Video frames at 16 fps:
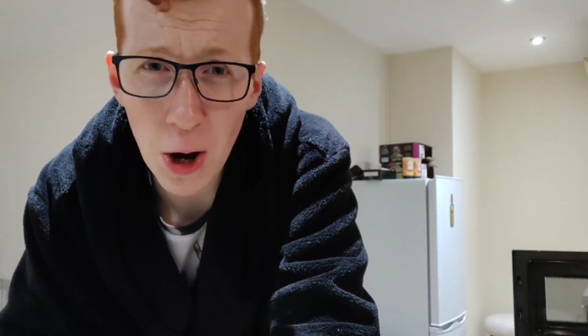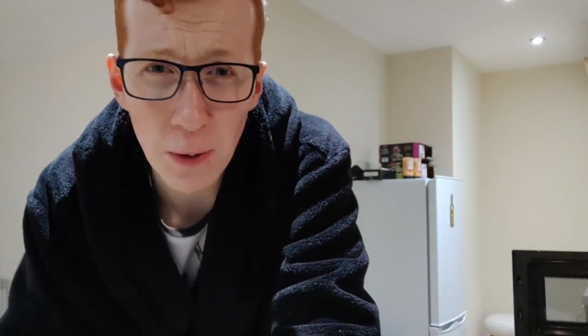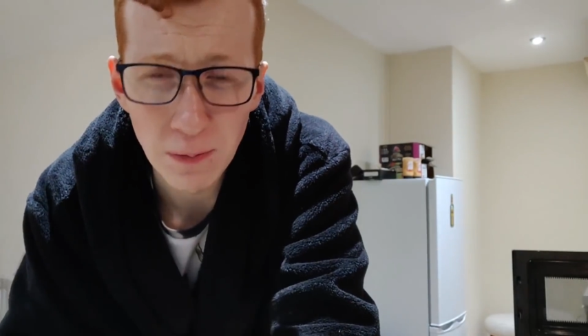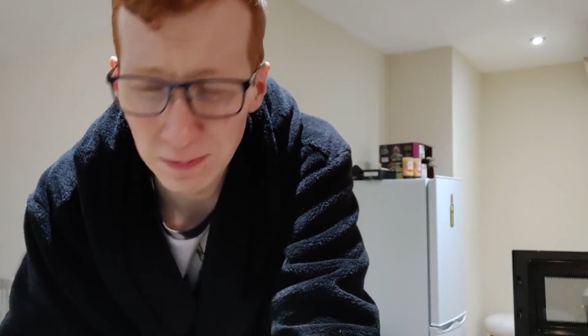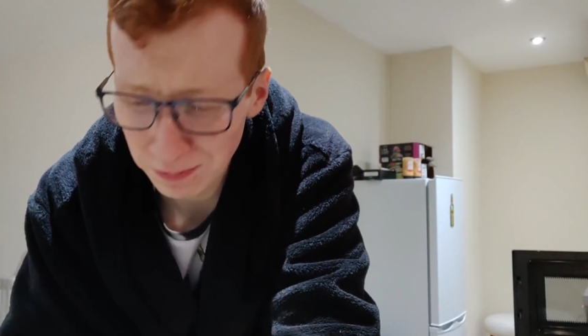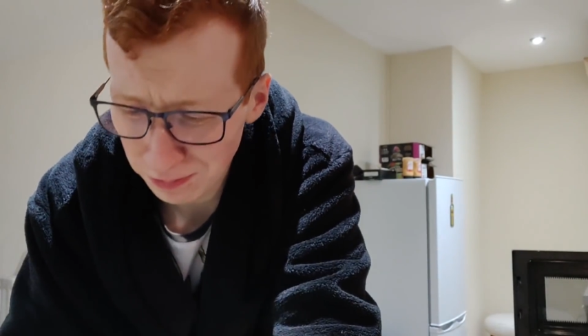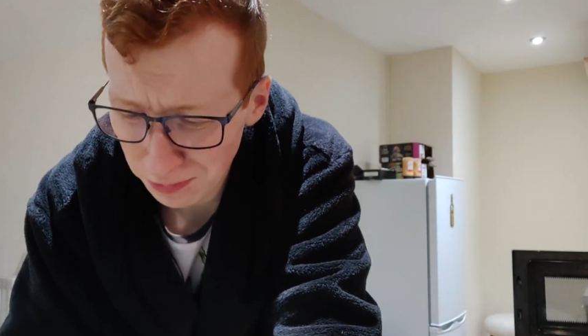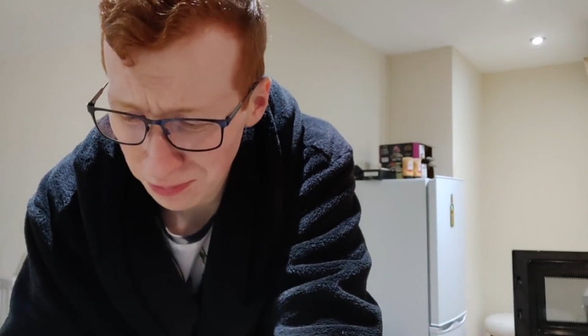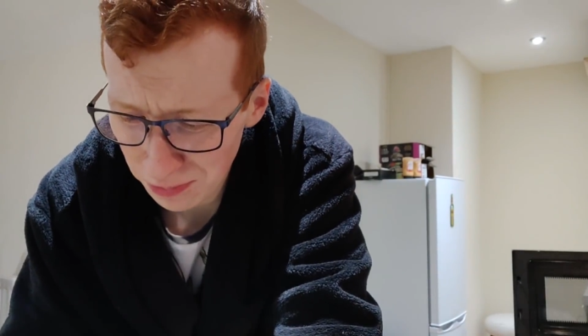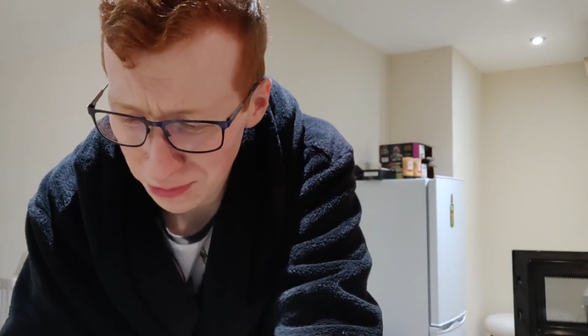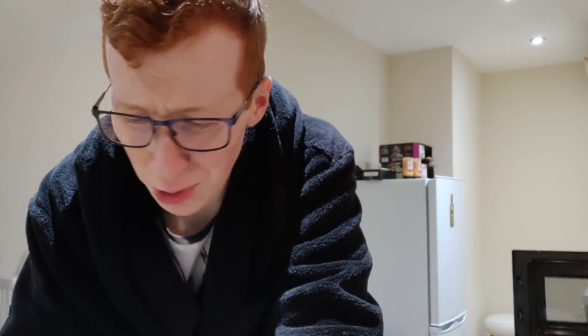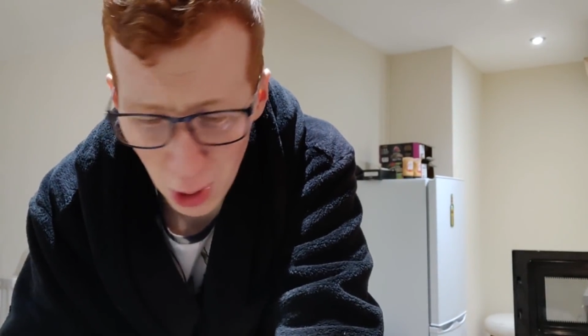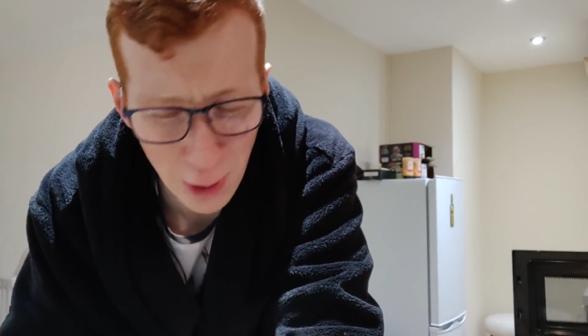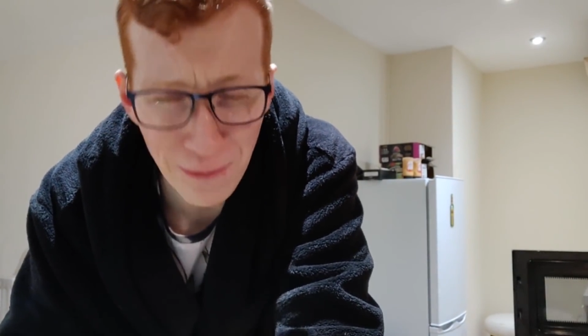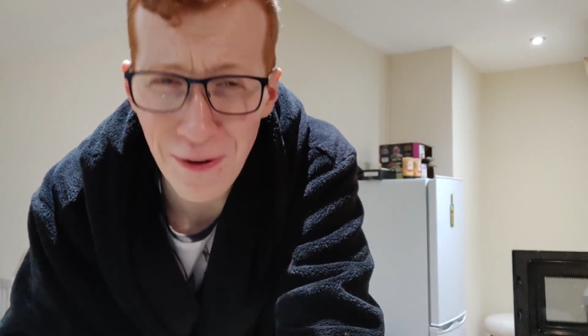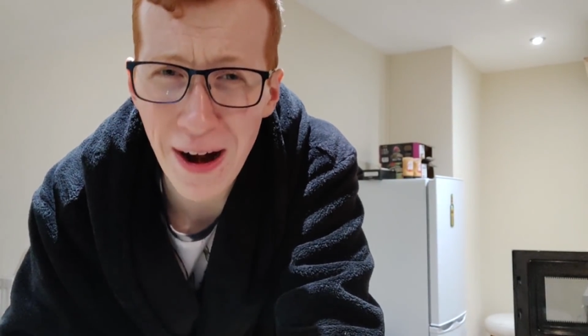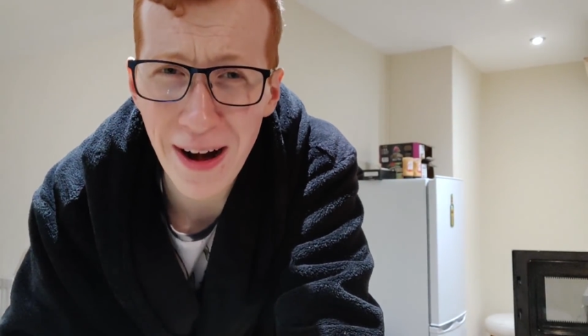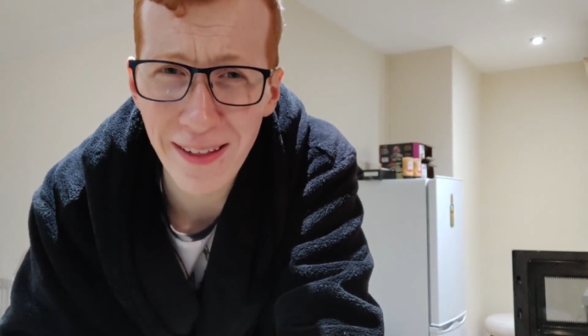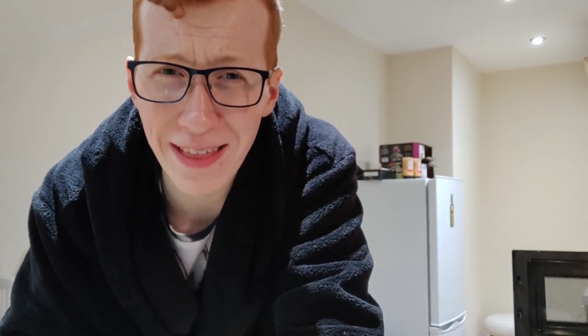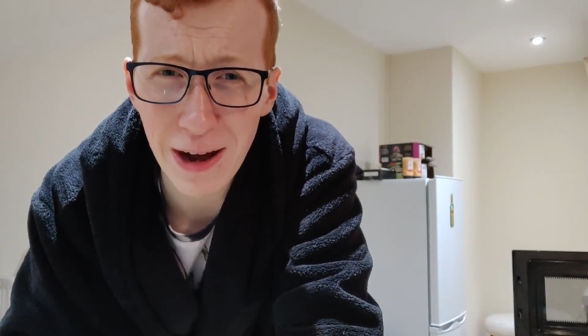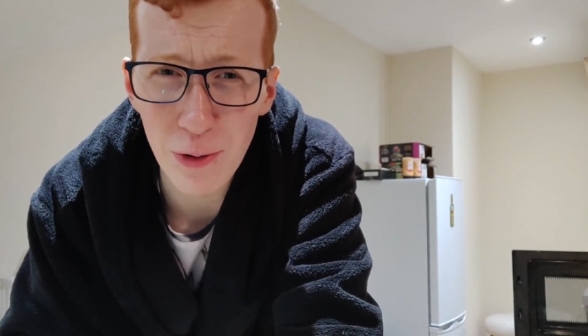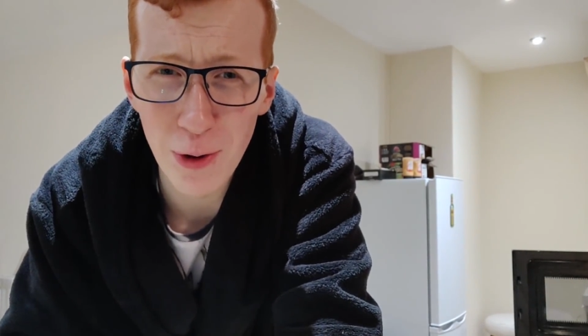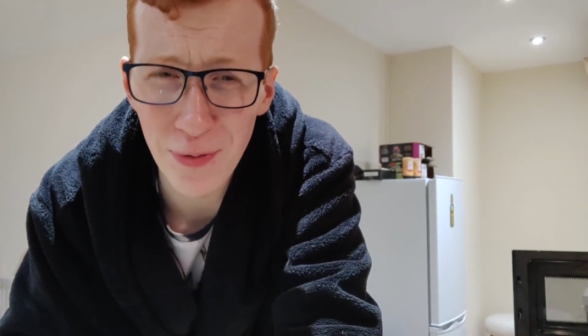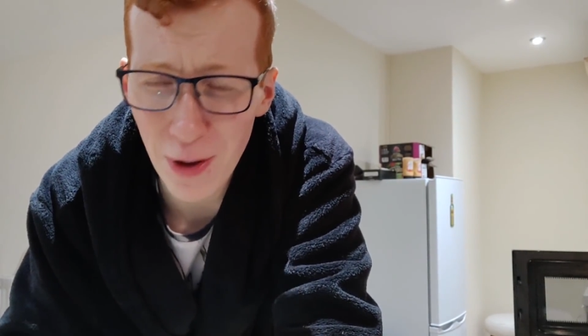No, not a fan
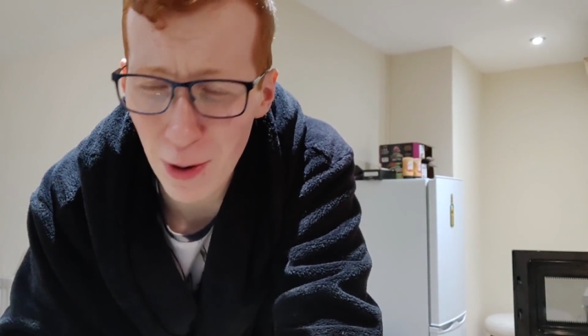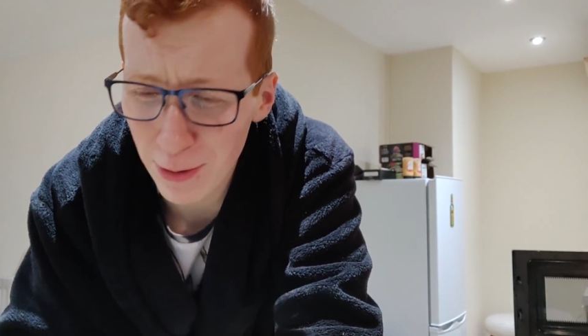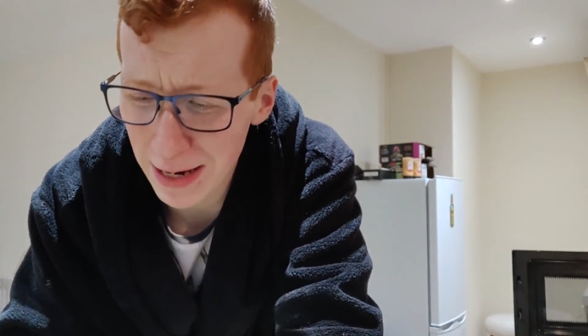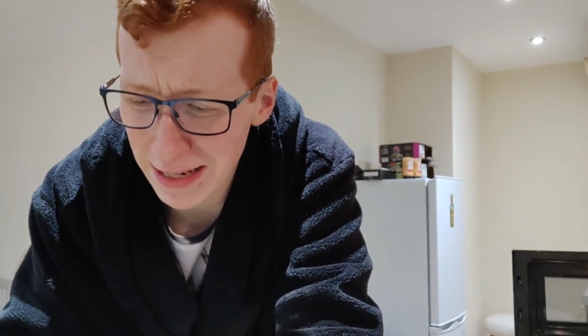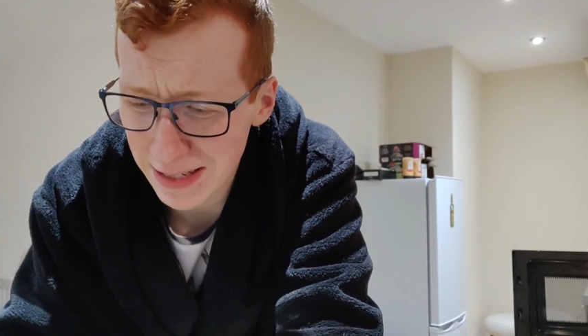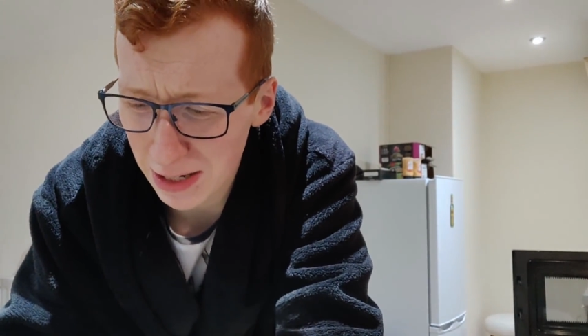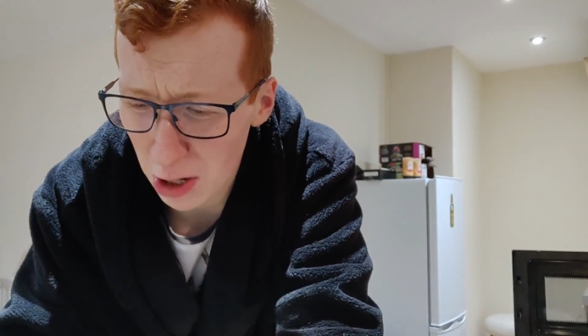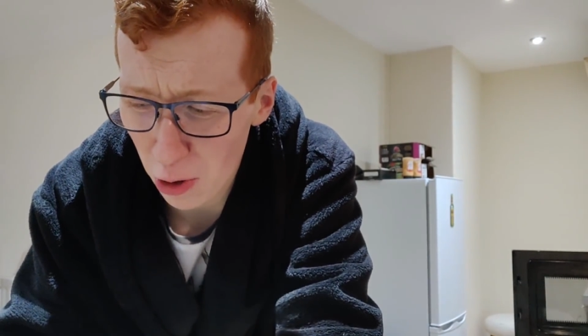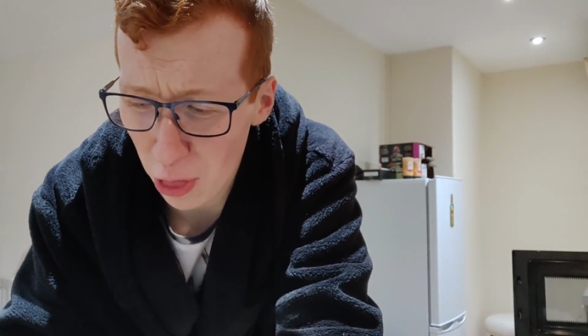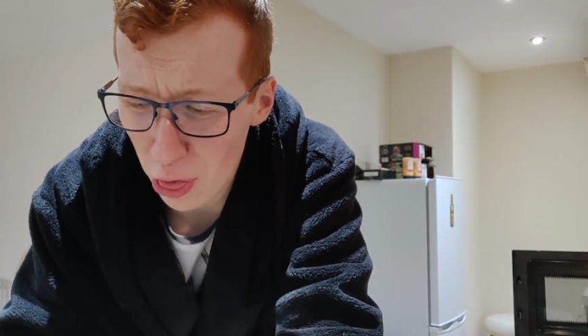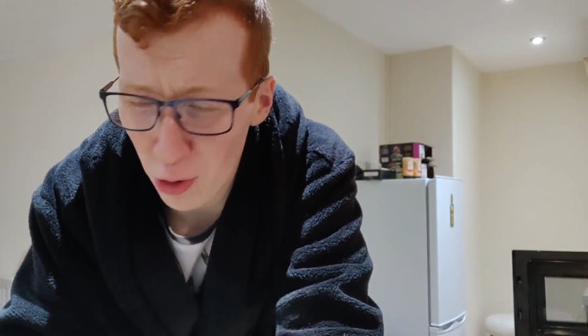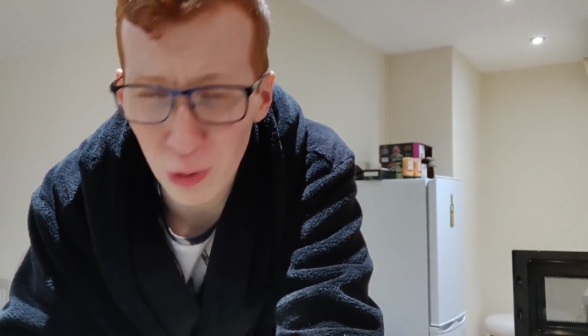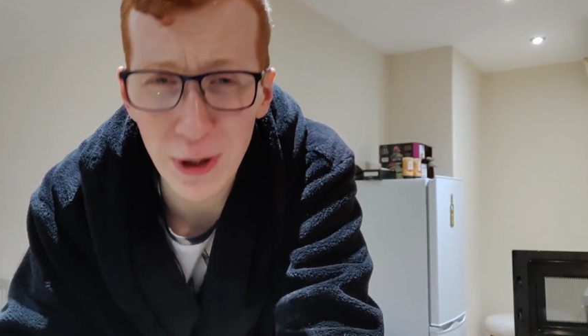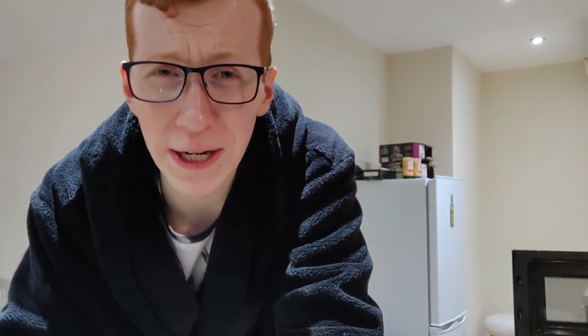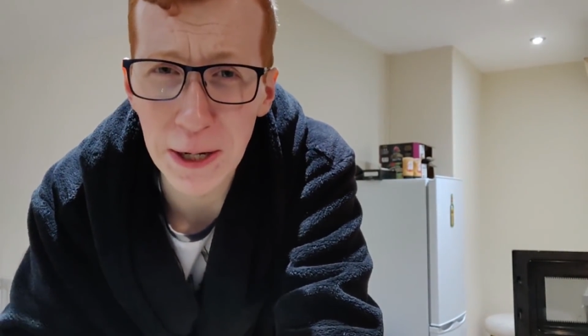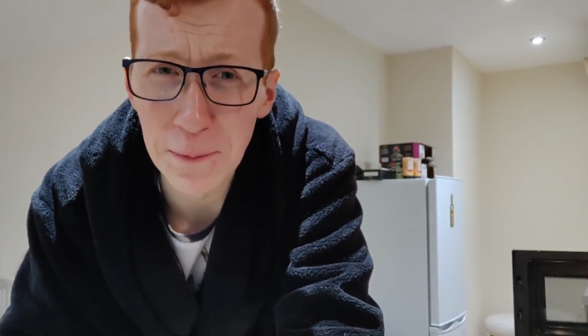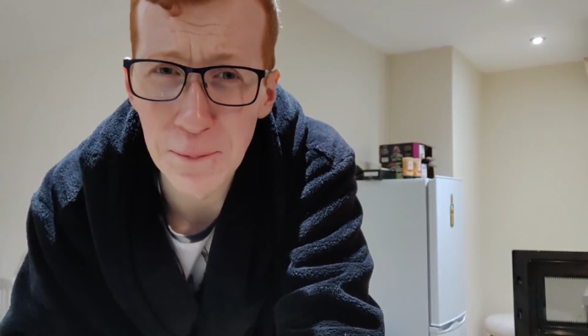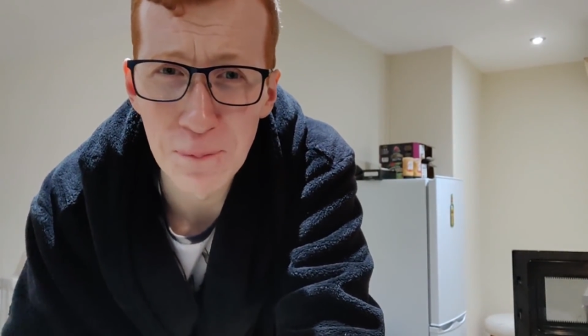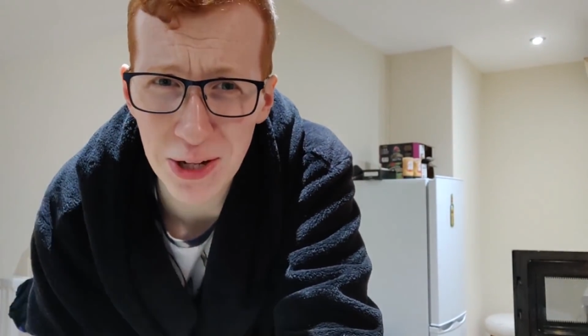of that one. That one gets like a three.